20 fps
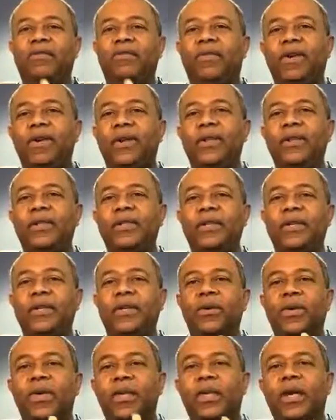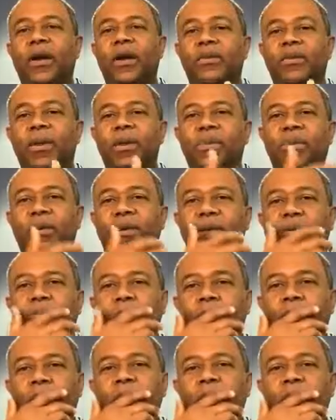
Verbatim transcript: front and center with young people